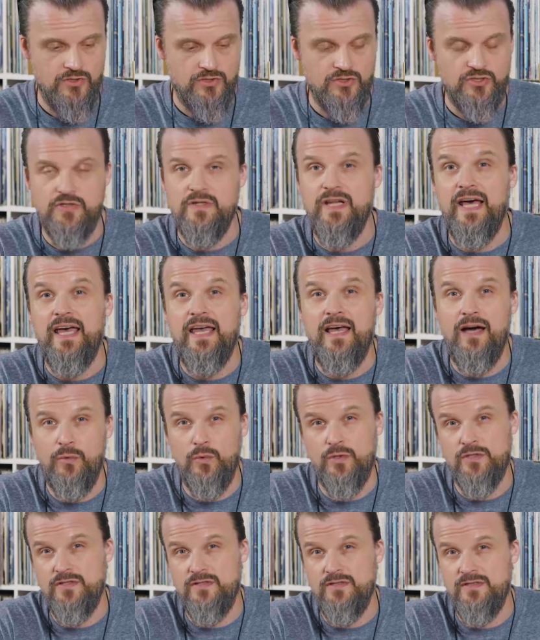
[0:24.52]
Today I
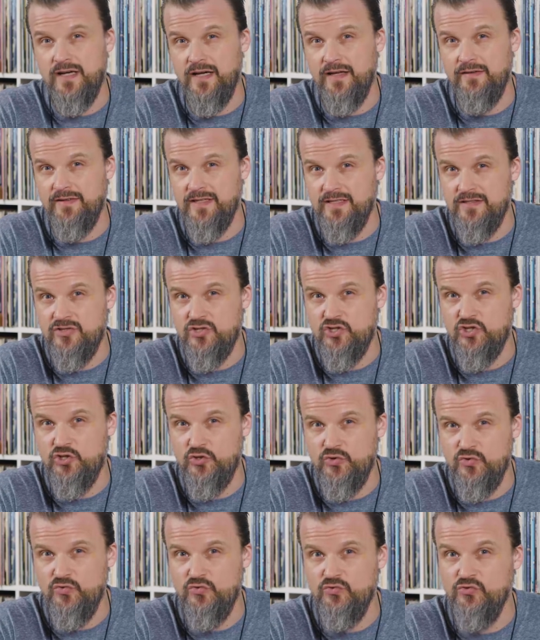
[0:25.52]
want to dive
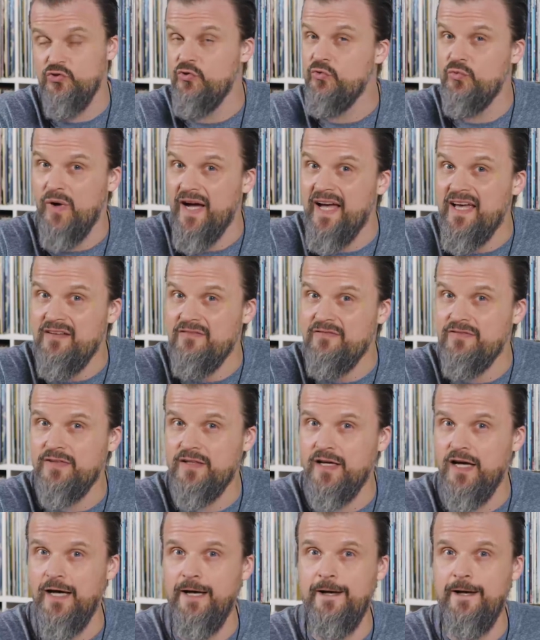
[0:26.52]
into New Wave.